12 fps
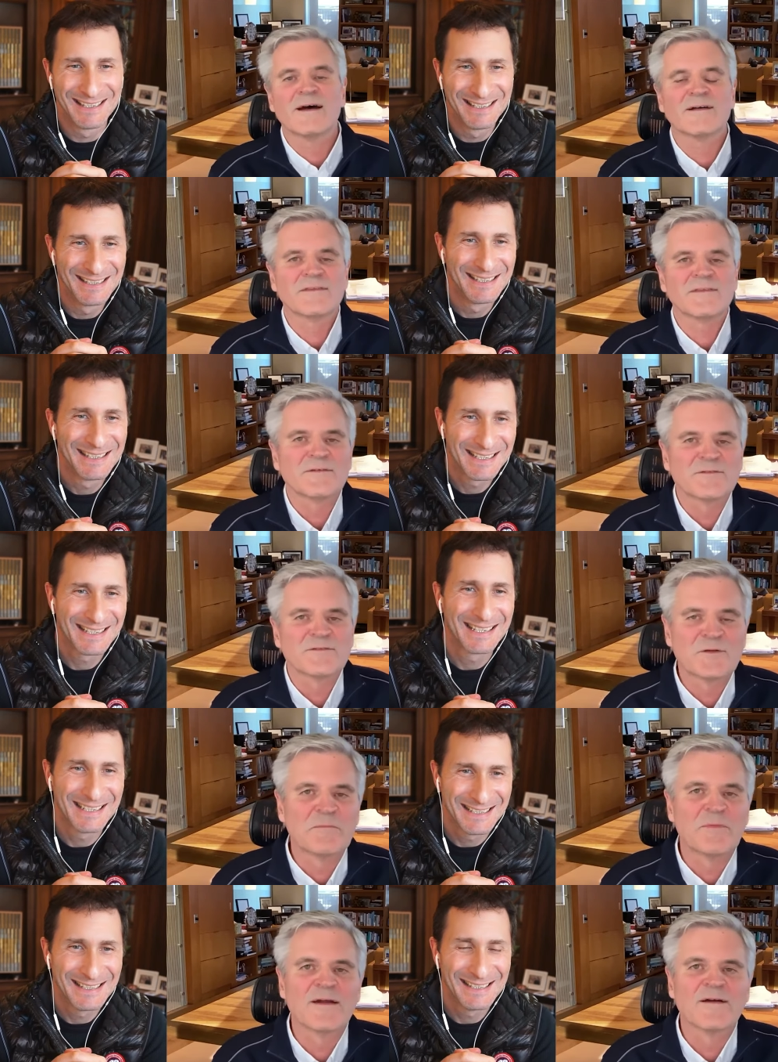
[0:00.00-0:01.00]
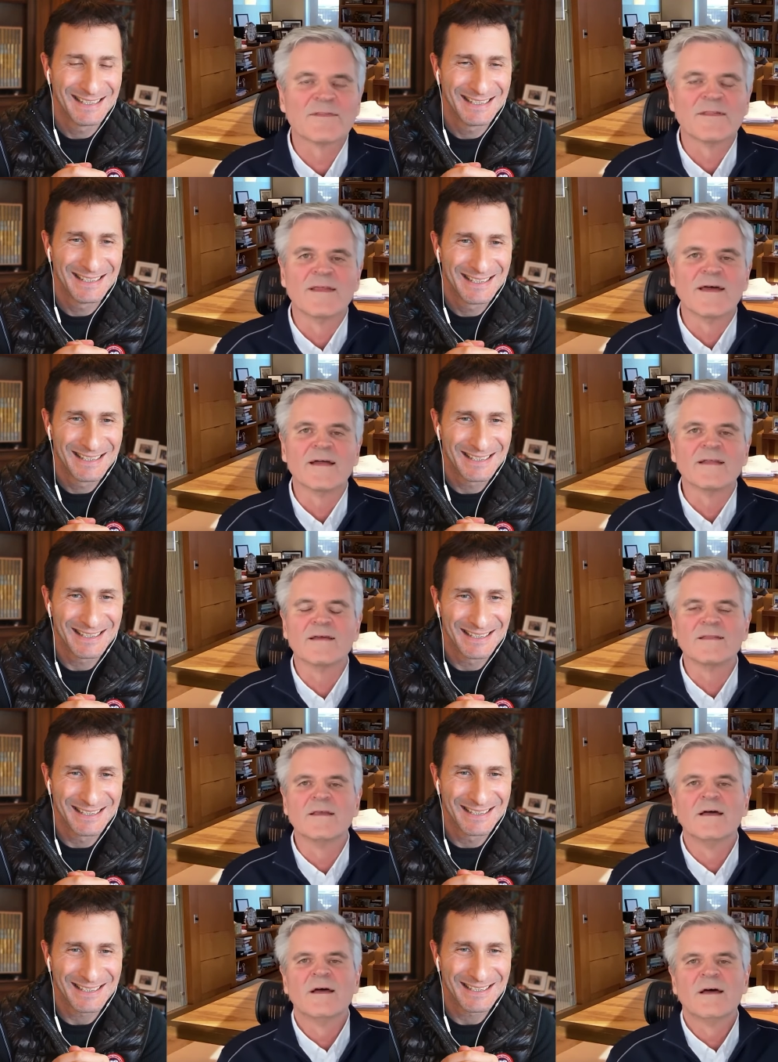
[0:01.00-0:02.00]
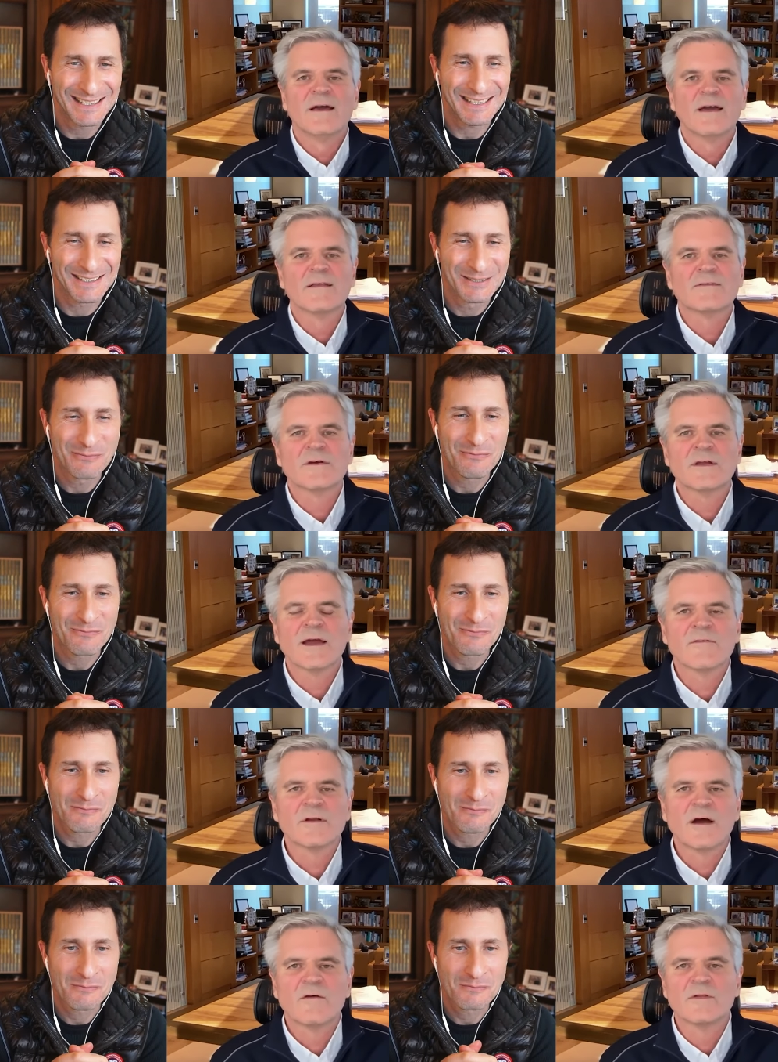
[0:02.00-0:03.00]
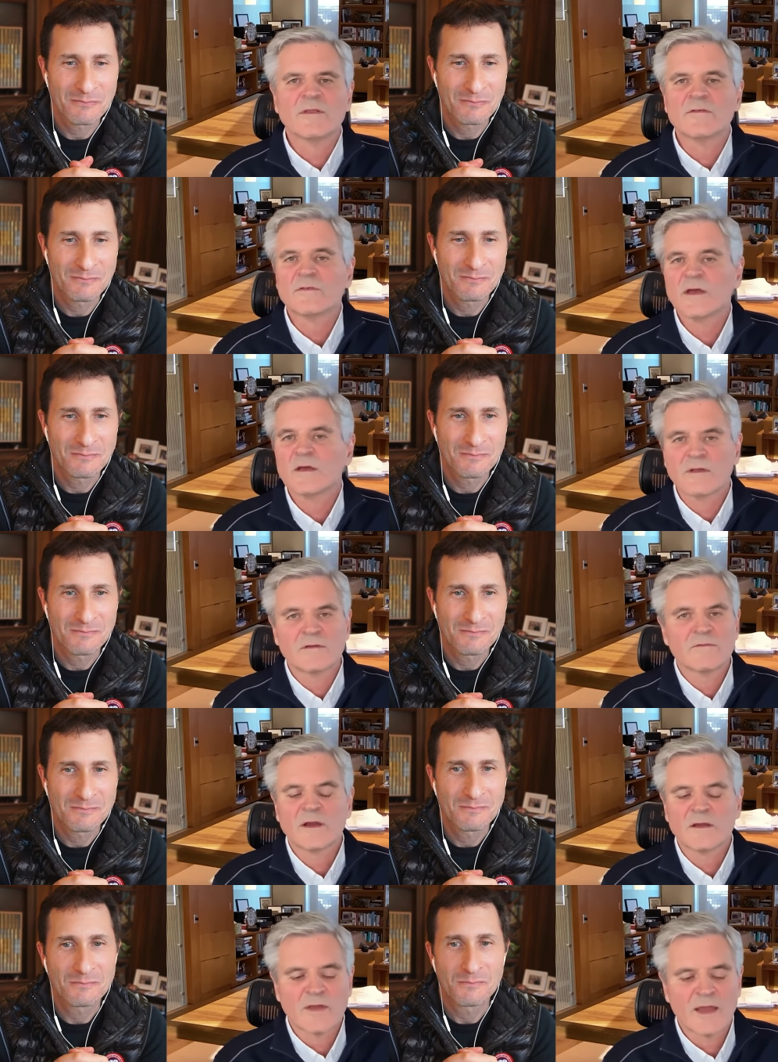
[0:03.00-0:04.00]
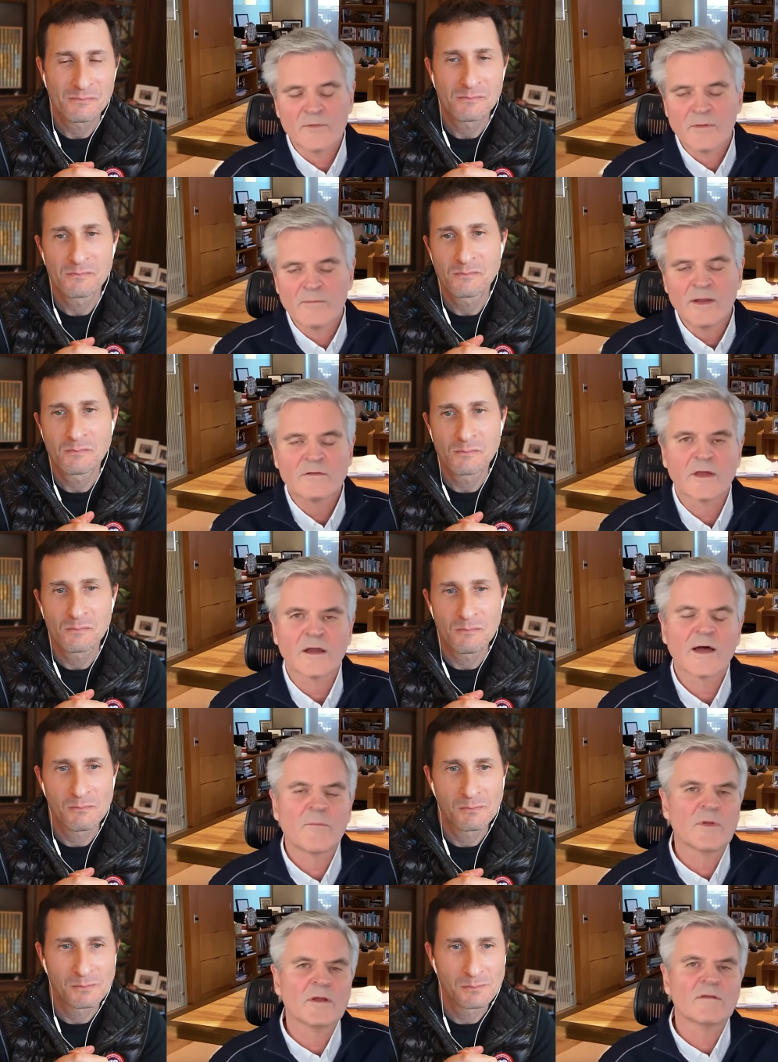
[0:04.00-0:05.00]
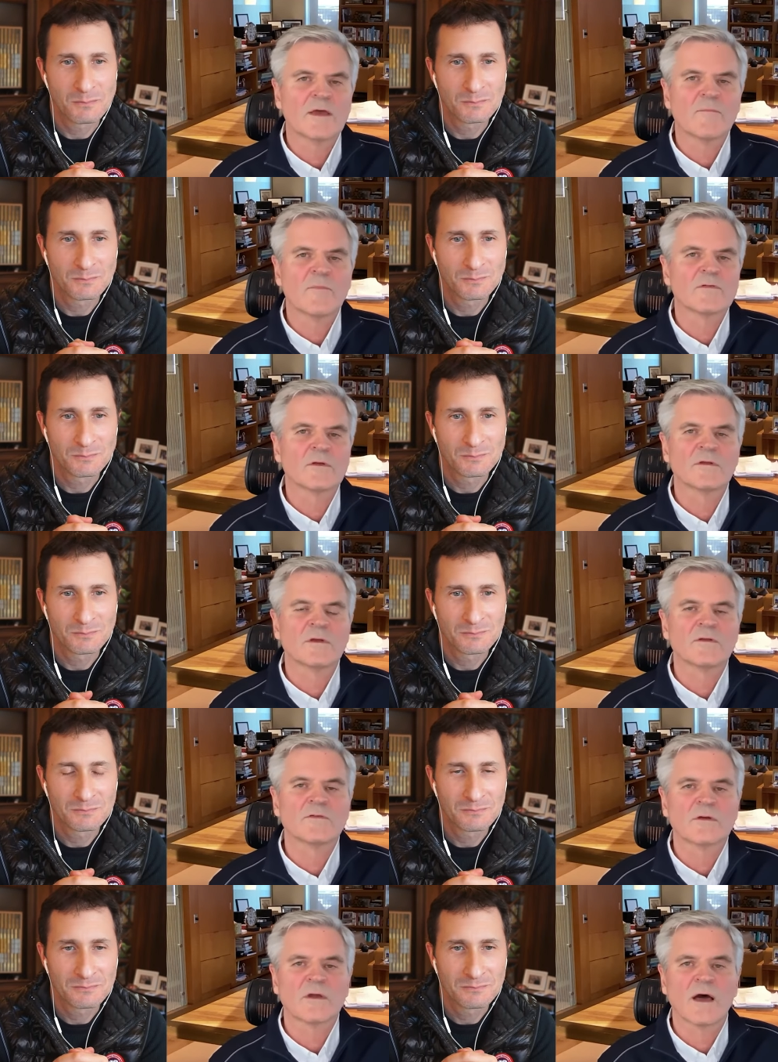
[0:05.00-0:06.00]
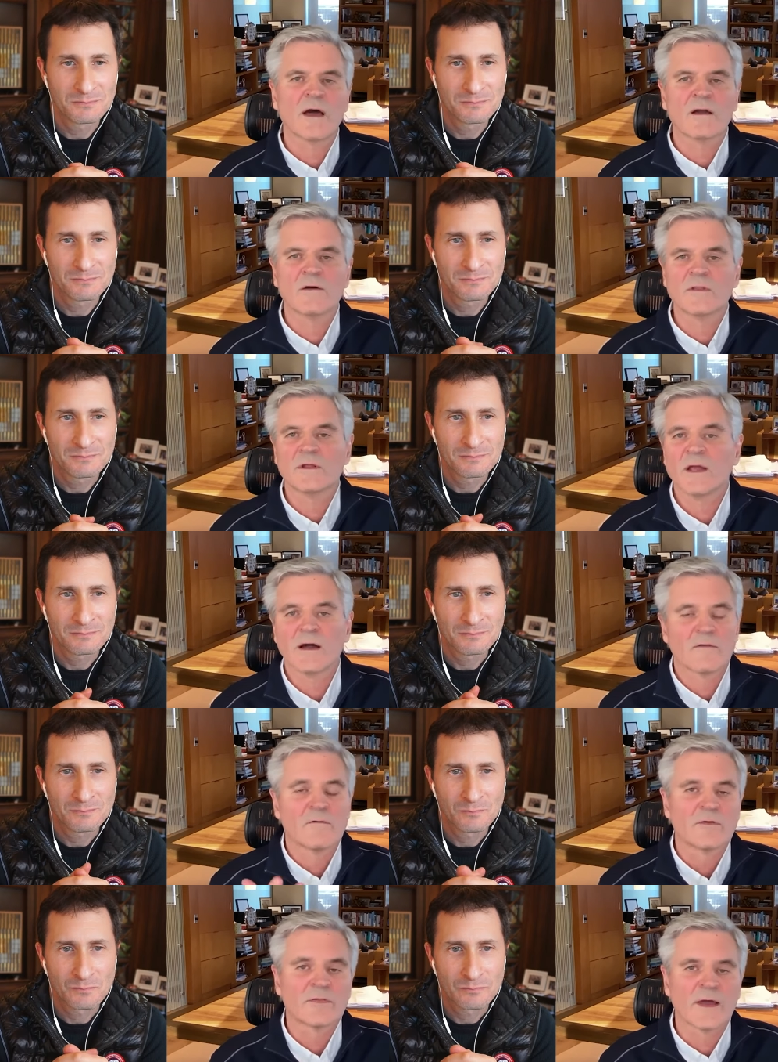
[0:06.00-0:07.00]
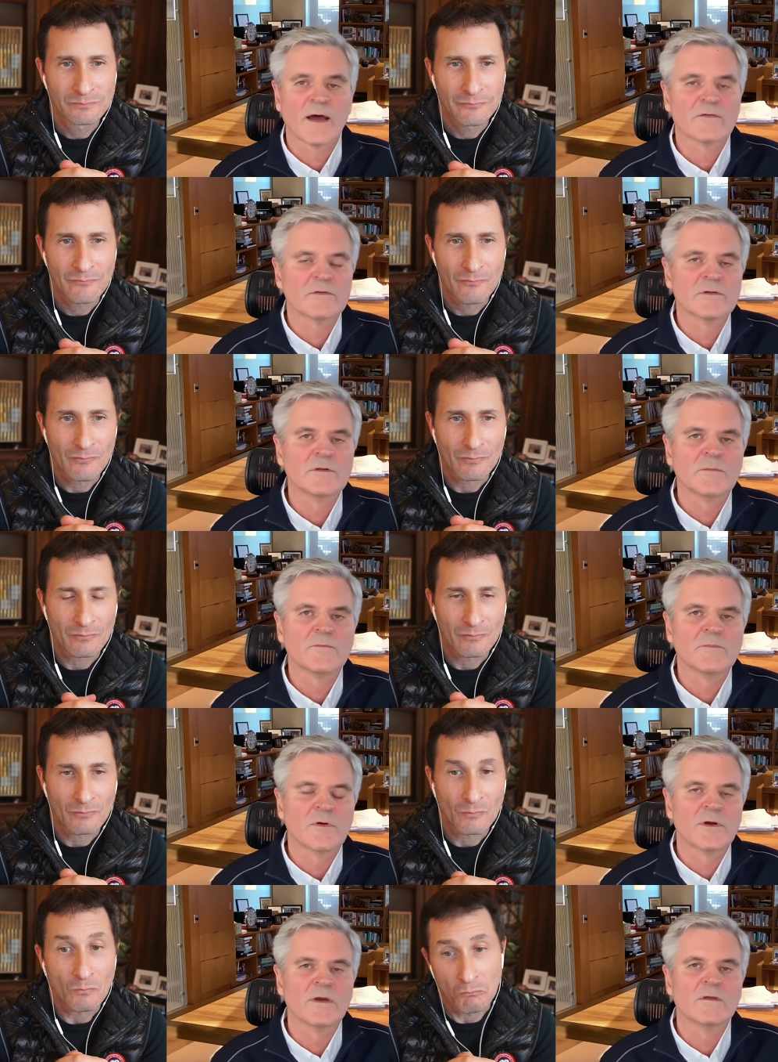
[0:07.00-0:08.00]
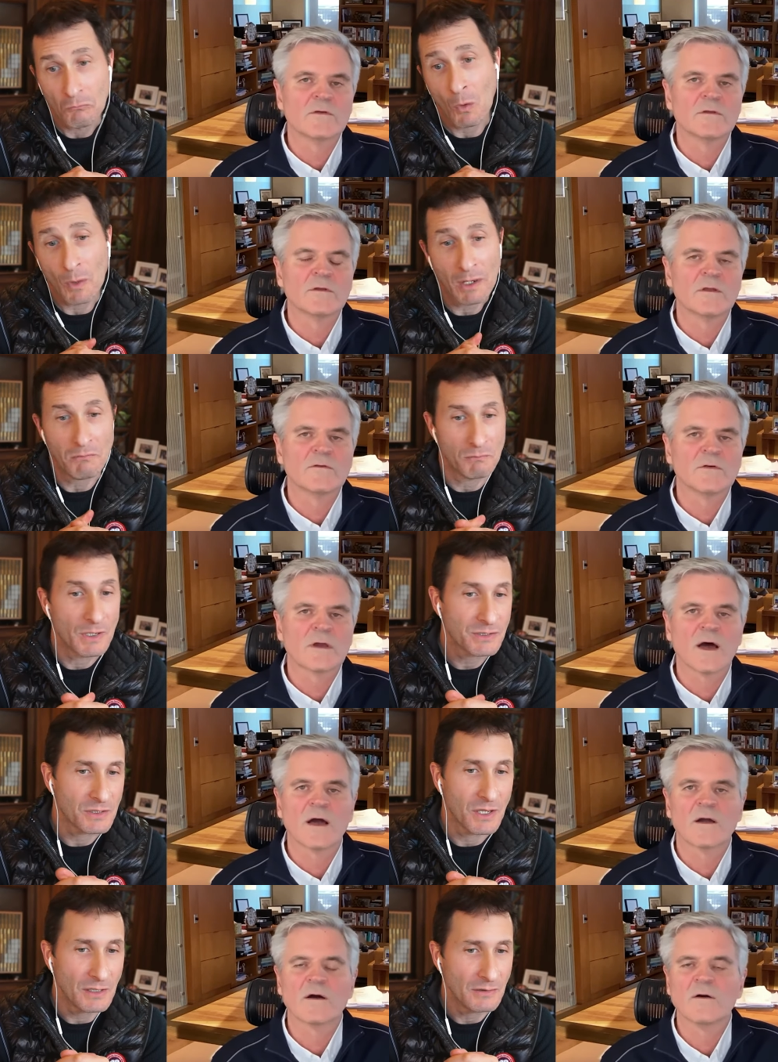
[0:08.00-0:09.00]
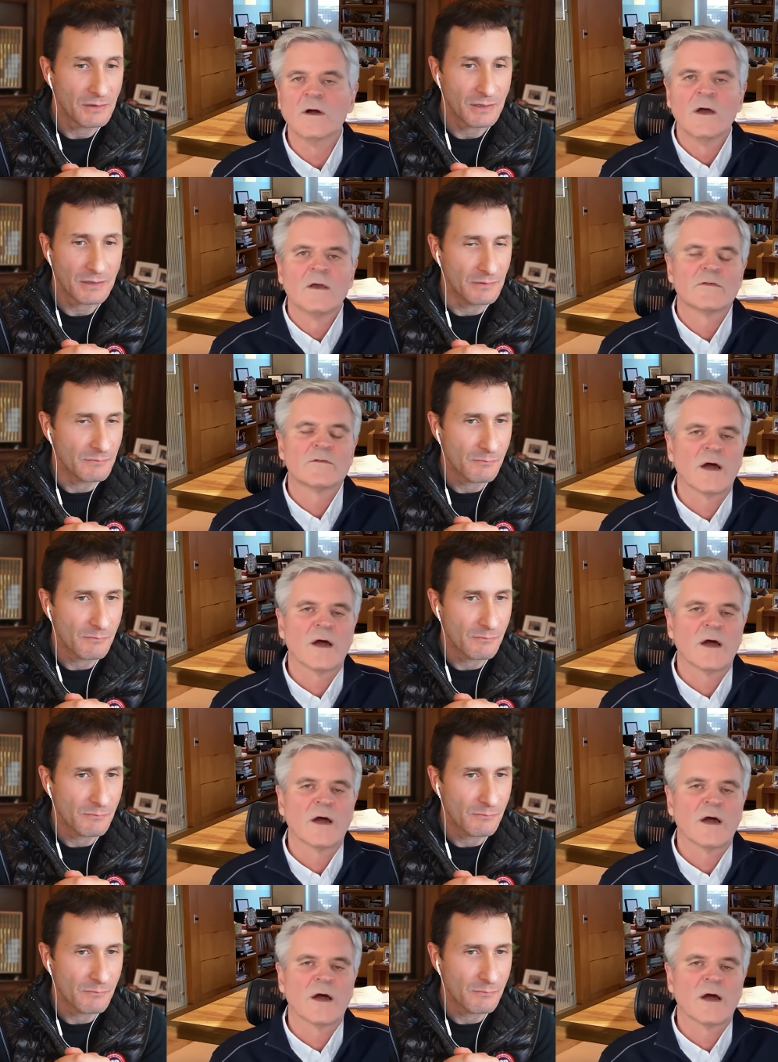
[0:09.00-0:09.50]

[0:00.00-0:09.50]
Speaker 1: out it was a little bit bigger than that, and yeah. And so you never know with these things. An example I mentioned that company Tempus in, in Chicago. They now have over a thousand employees in okay, Chicago. That's a lot. Yeah.